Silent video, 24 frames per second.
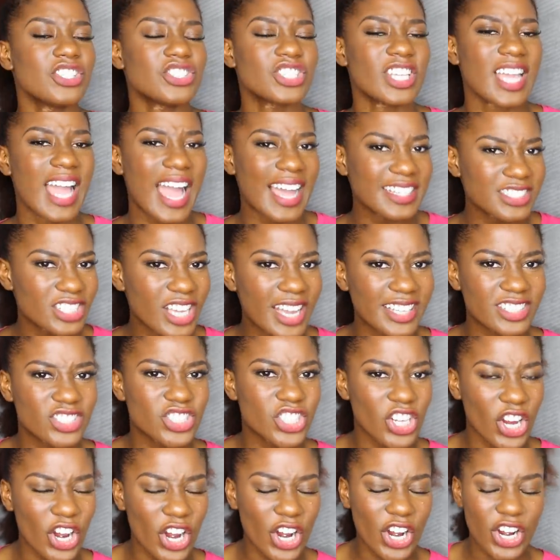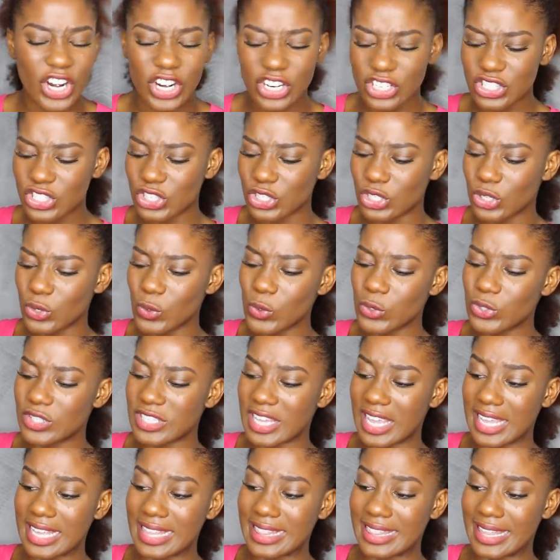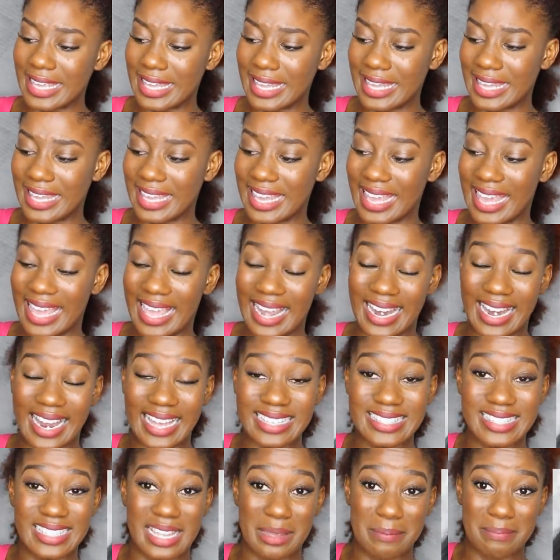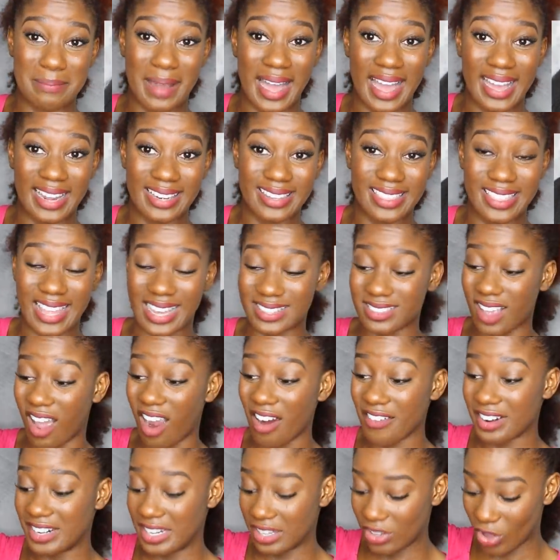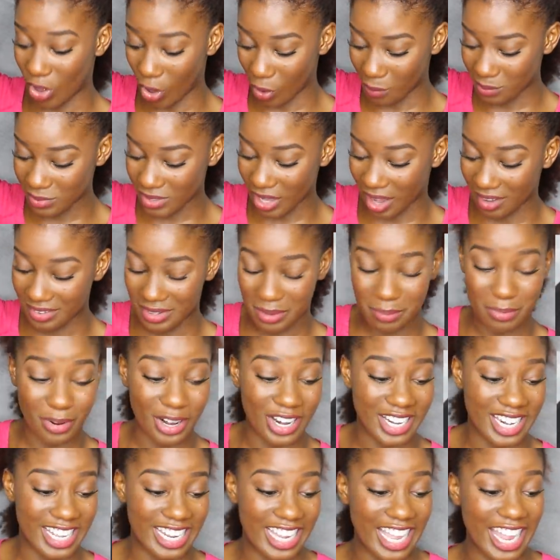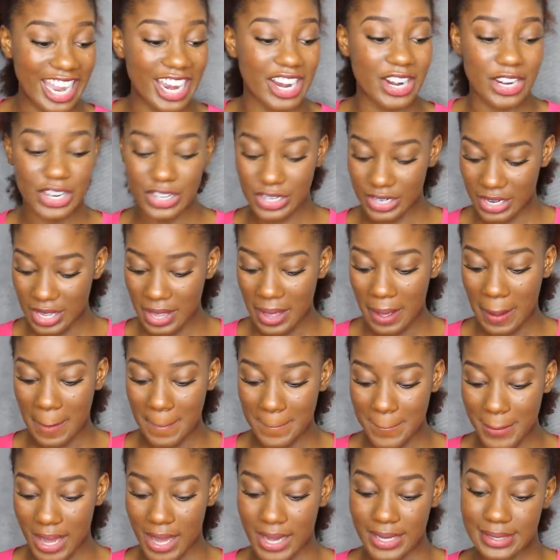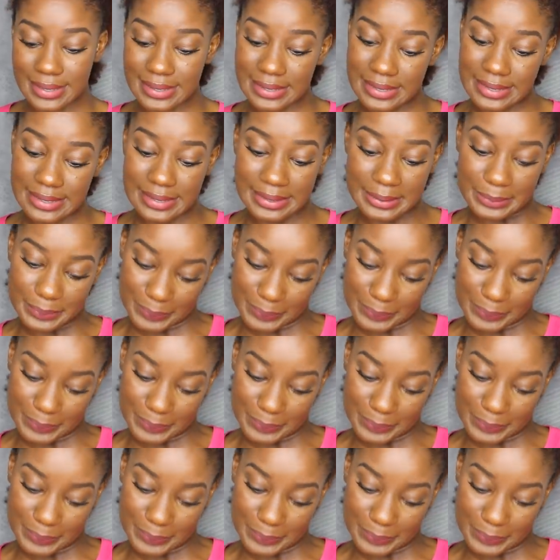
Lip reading: She attached hers using the elastic band that already comes on the braiding hair, but